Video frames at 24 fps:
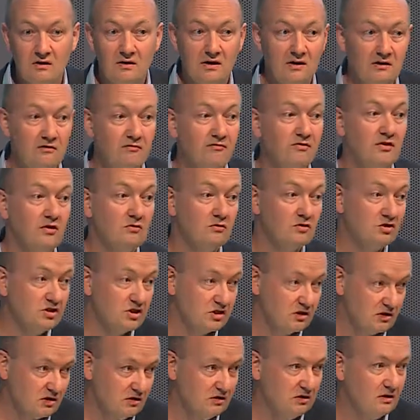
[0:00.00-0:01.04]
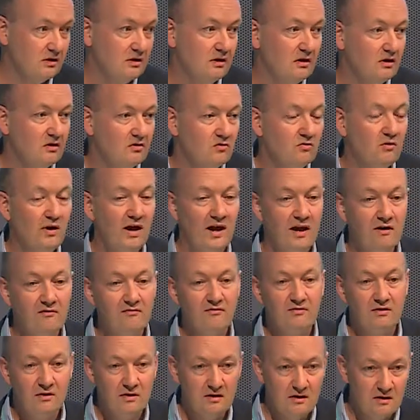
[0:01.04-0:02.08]
in the future, to have
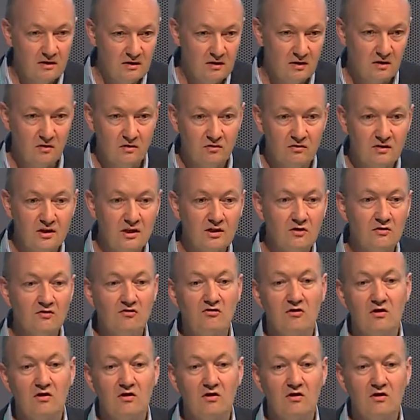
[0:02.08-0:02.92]
a continuous